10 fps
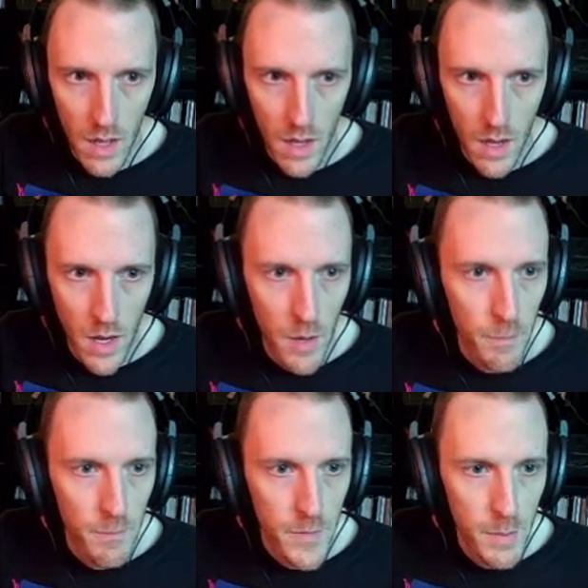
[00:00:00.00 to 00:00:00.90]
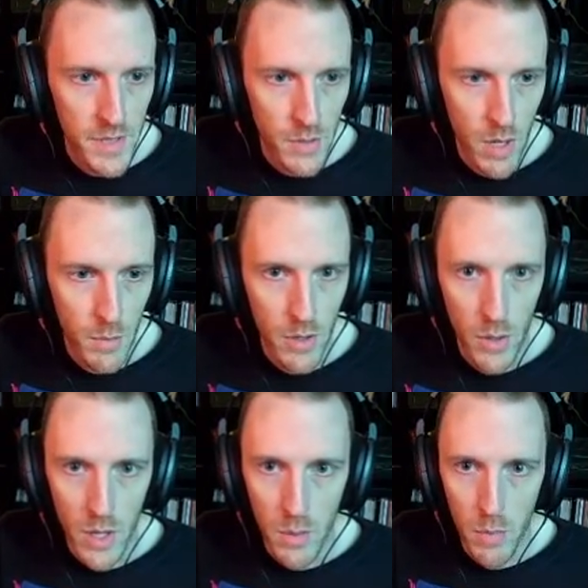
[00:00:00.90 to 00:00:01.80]
Um, depends on what I'm
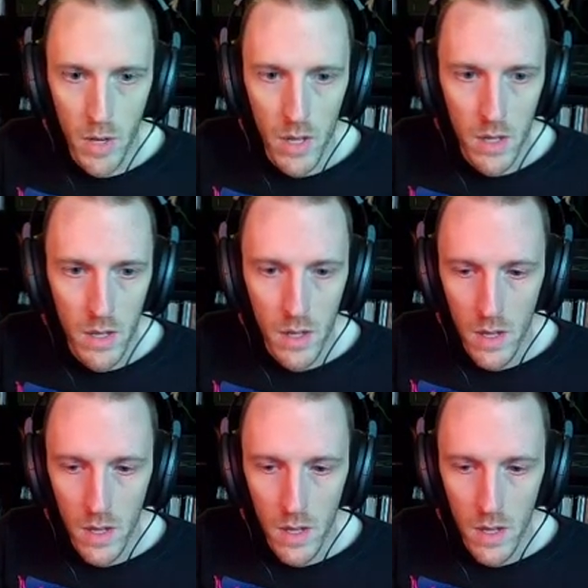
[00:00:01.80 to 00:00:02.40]
doing, but